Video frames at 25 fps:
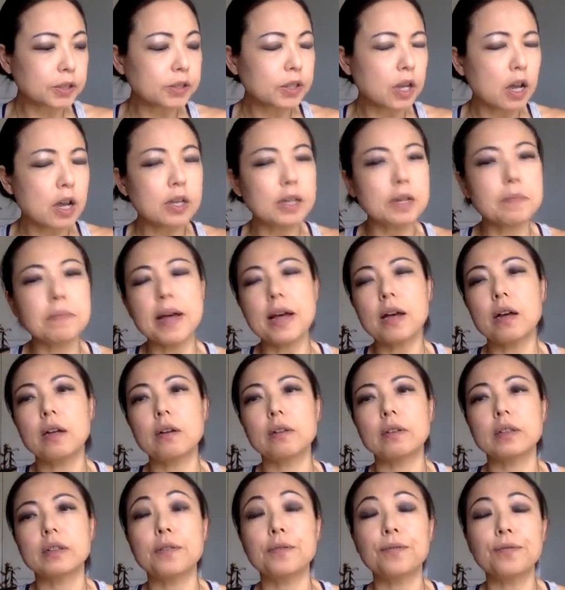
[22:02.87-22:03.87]
talk about
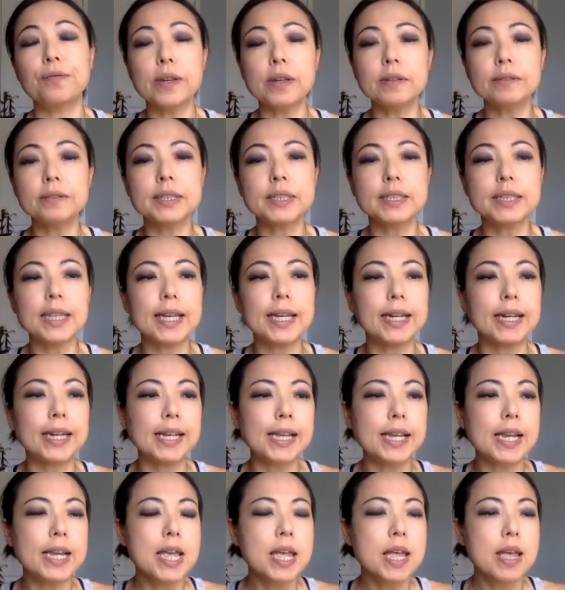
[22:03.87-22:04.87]
the fifth
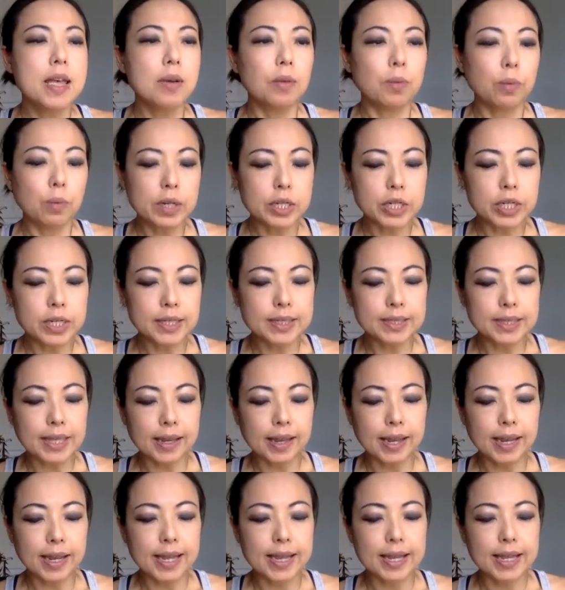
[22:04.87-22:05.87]
study, which is
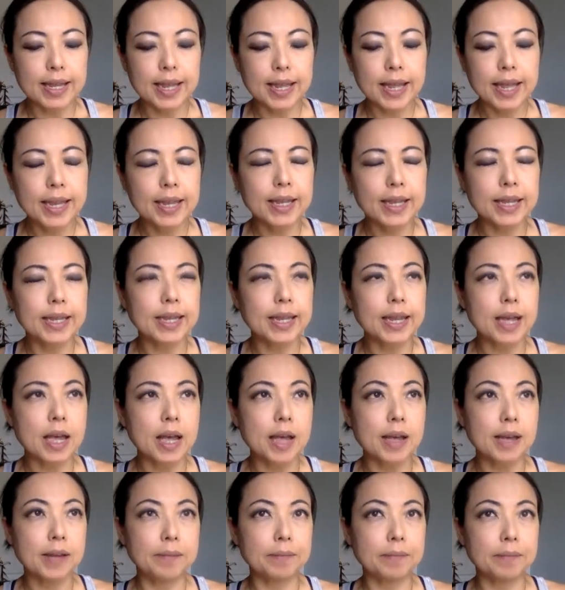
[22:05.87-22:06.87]
a
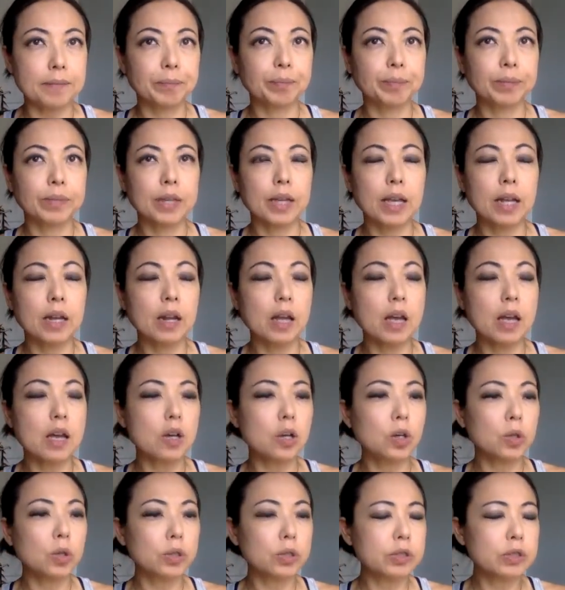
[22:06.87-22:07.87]
lot
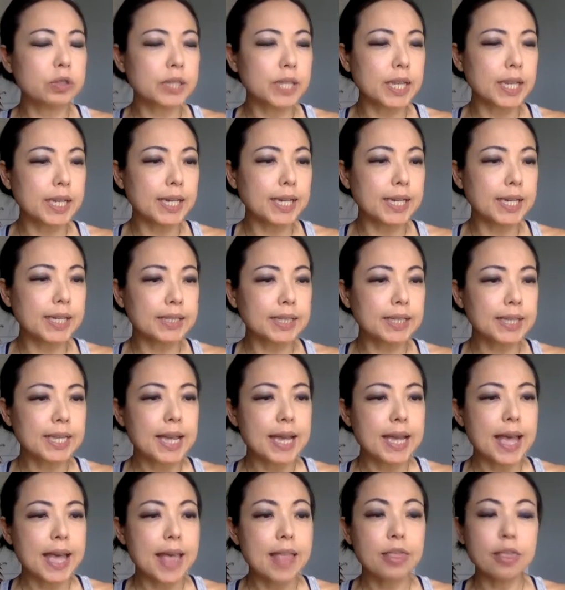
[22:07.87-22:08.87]
older studies,
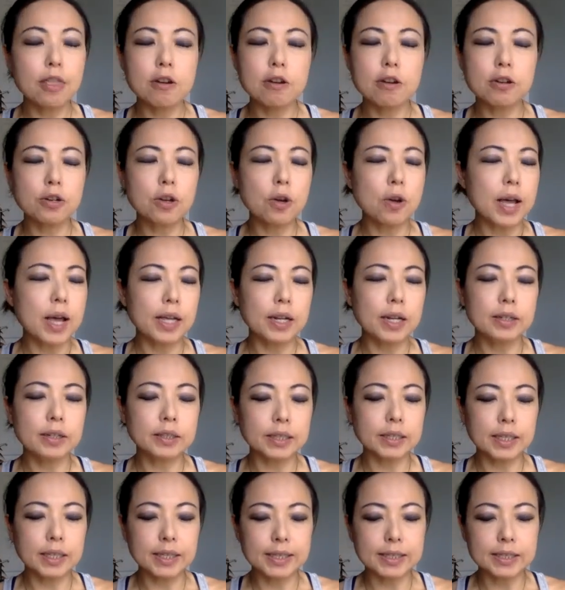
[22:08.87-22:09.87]
and there are no other
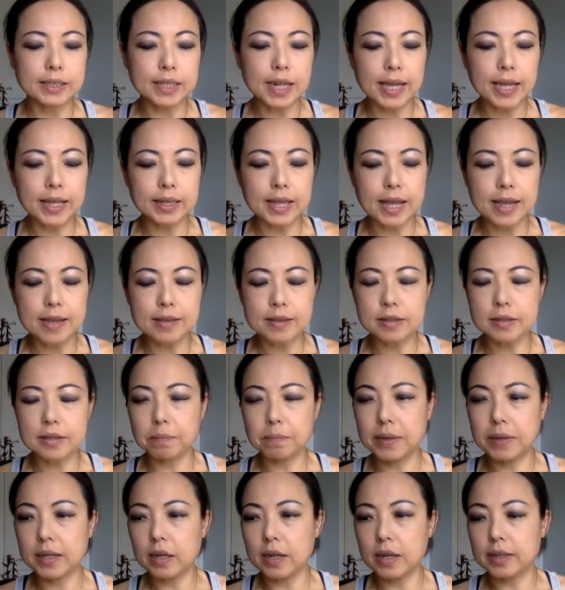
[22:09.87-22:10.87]
studies like that
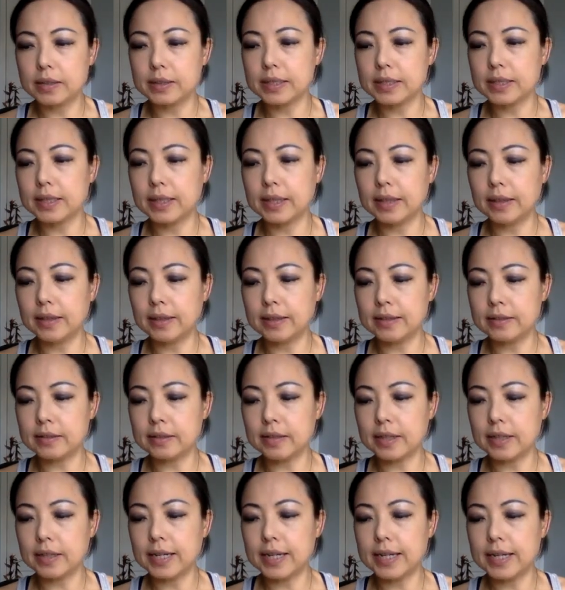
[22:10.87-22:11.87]
because this
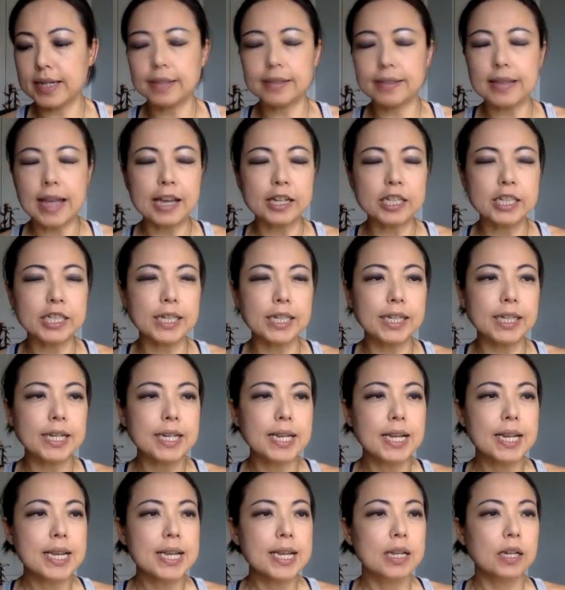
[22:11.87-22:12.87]
study is actually
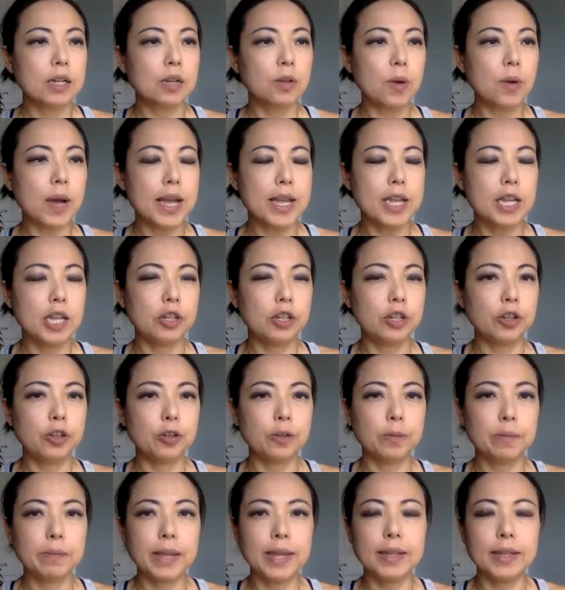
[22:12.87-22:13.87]
quite
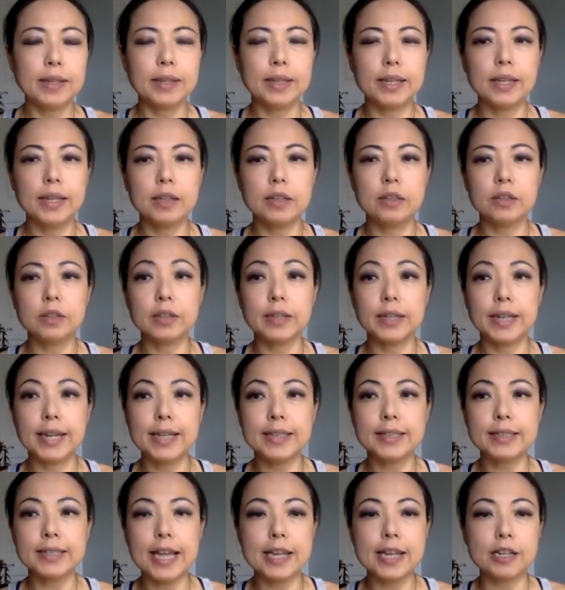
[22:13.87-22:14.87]
inhumane in today's
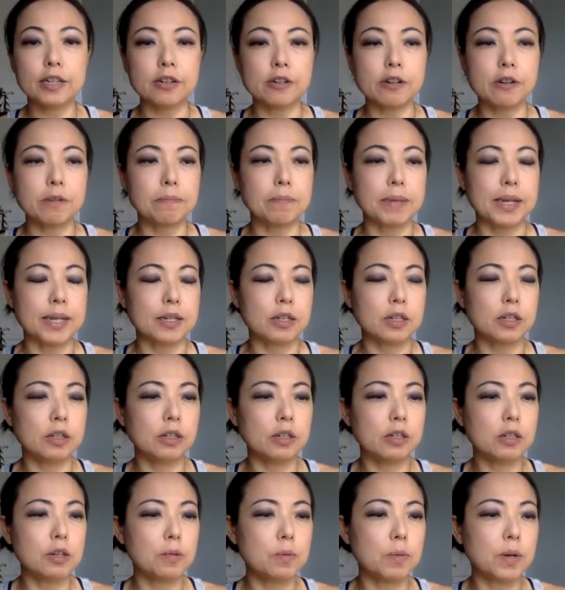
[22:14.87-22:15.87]
standard. But
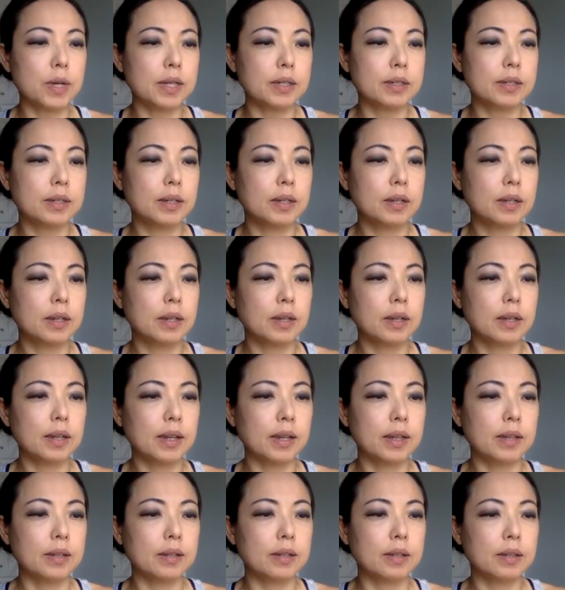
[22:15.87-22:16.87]
you know what?
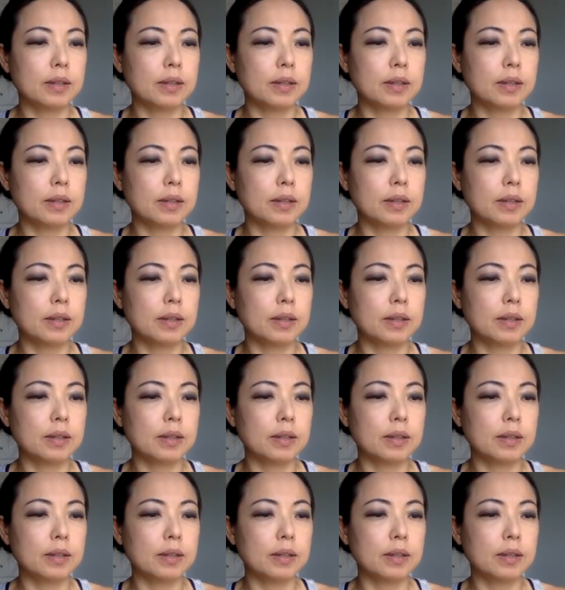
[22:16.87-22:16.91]
It